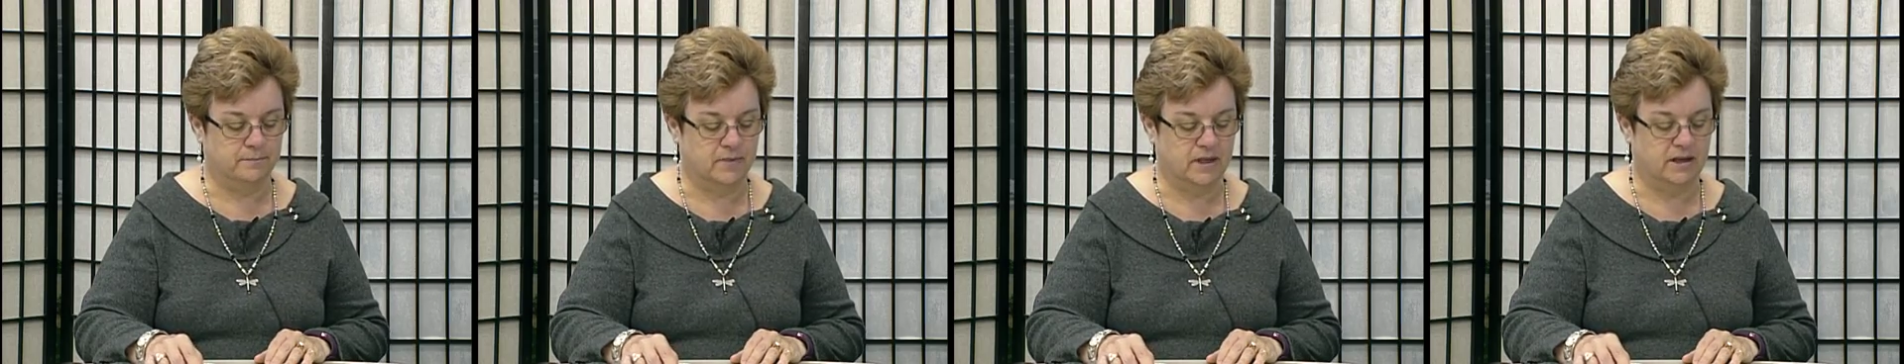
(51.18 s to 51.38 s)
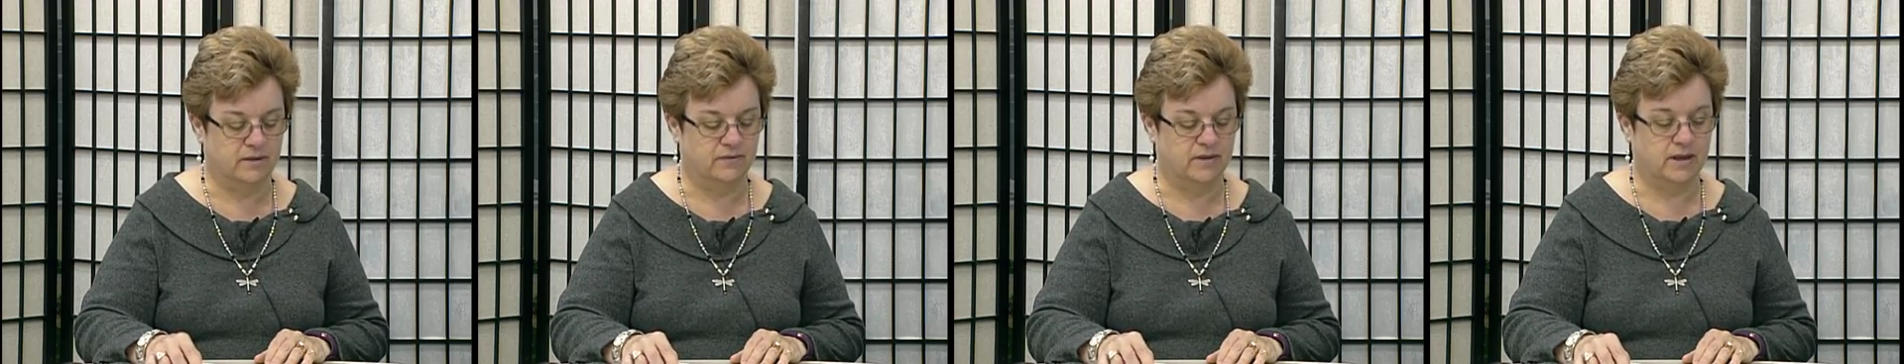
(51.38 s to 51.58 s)

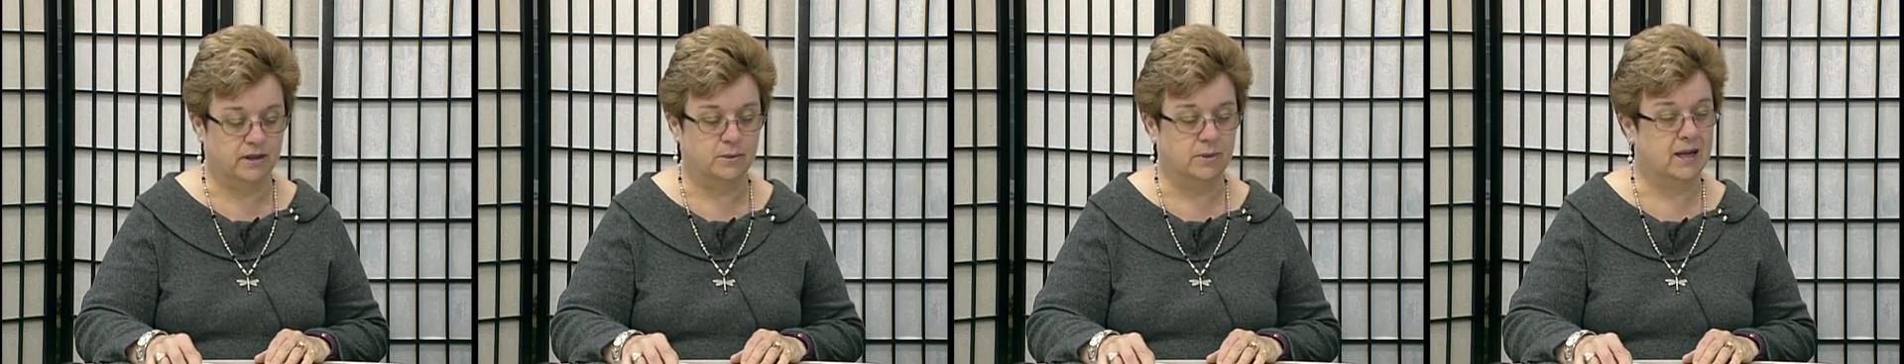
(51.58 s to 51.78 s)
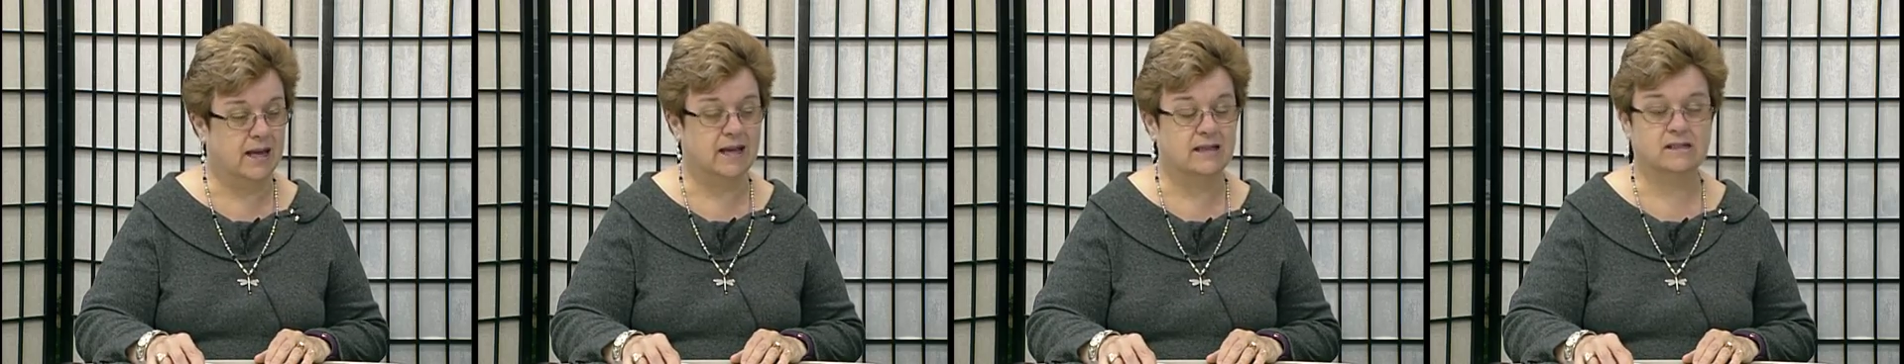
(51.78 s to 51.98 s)
If
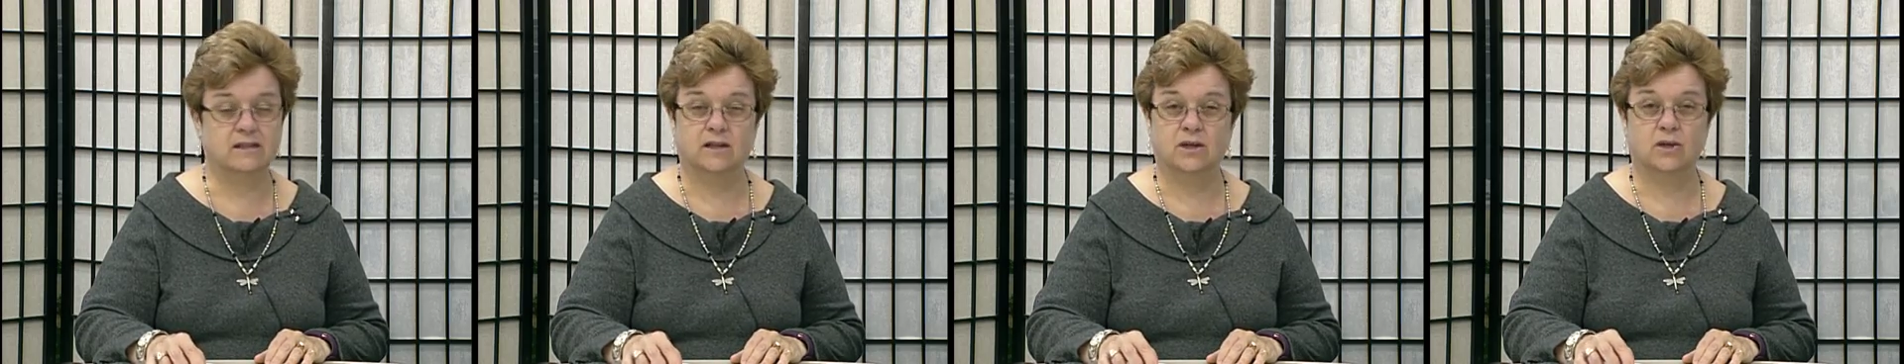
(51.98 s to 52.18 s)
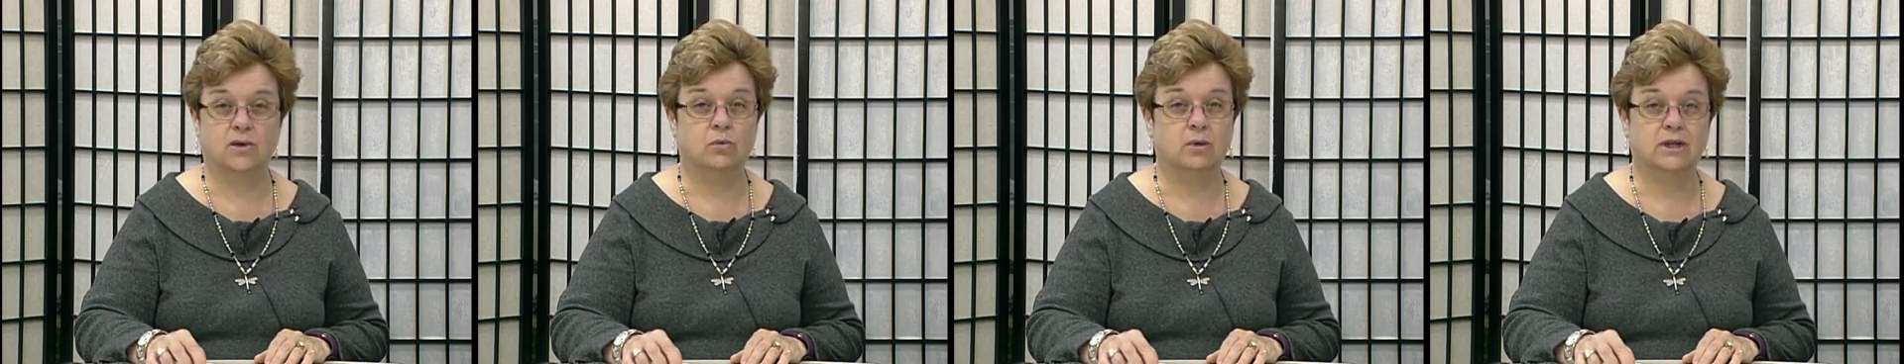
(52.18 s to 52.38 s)
anyone has
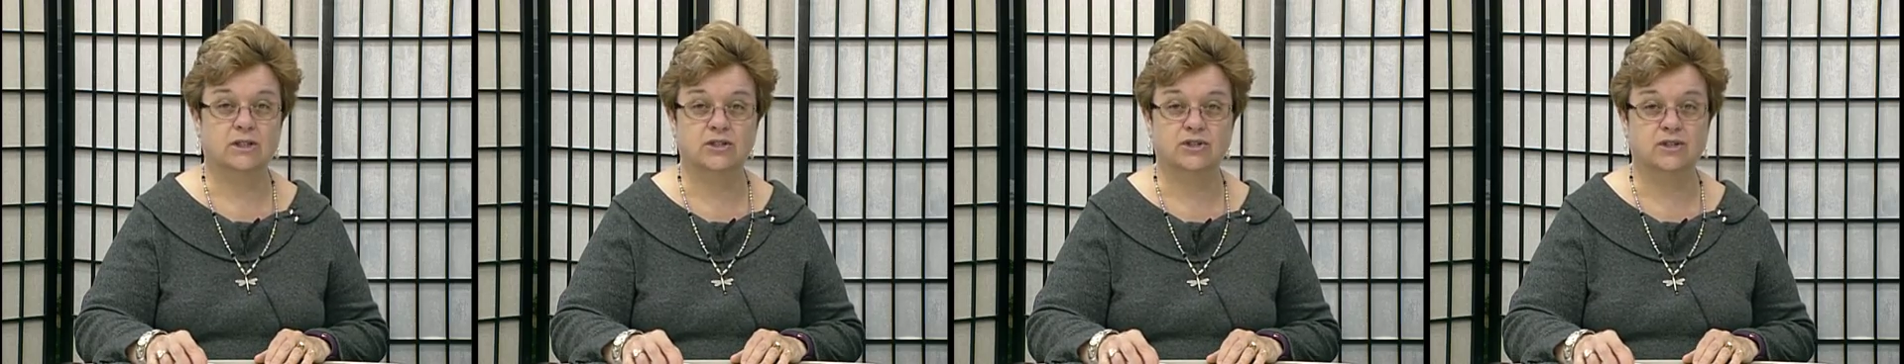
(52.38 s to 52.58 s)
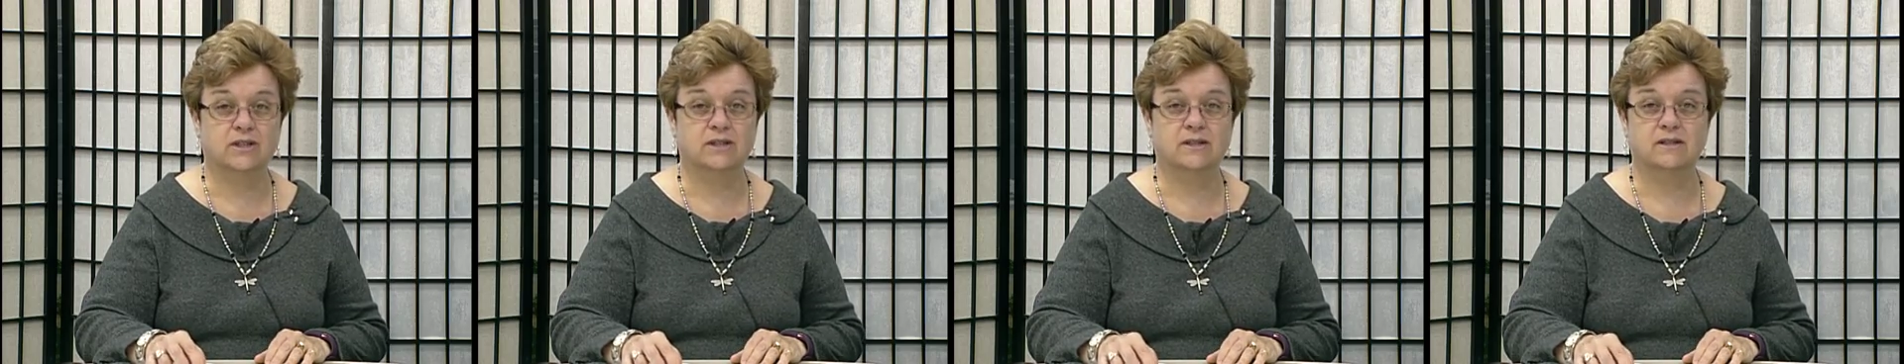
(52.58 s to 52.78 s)
any
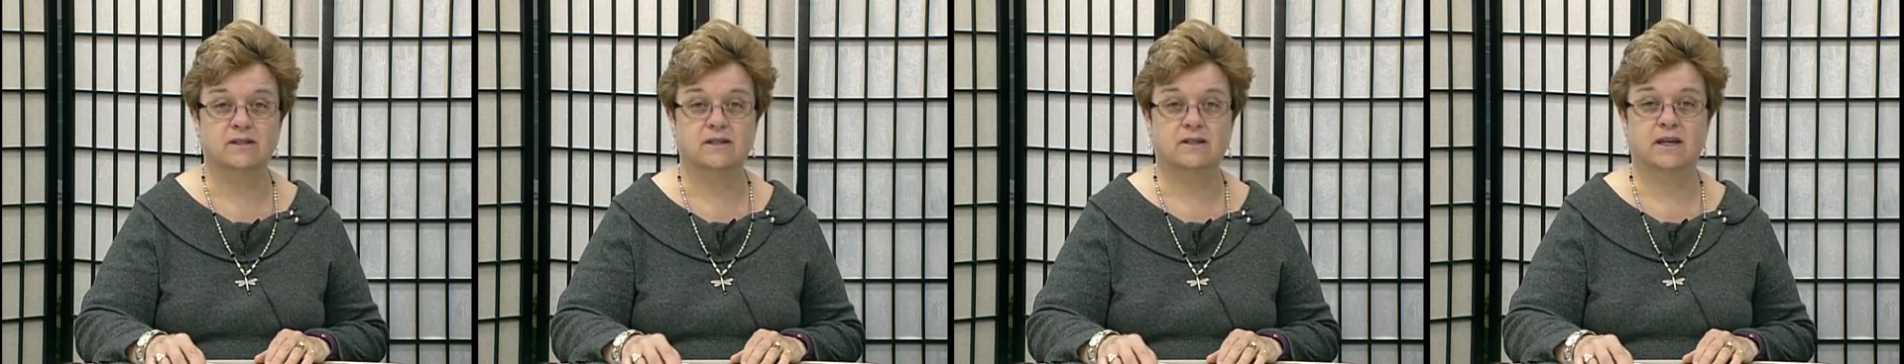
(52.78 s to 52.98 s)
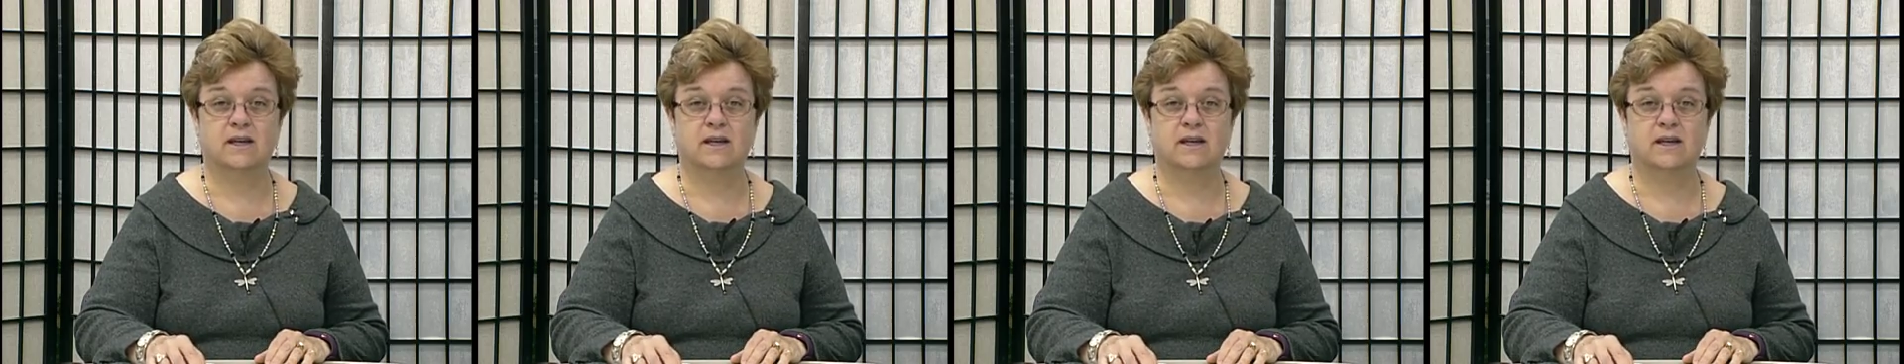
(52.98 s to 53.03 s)
questions,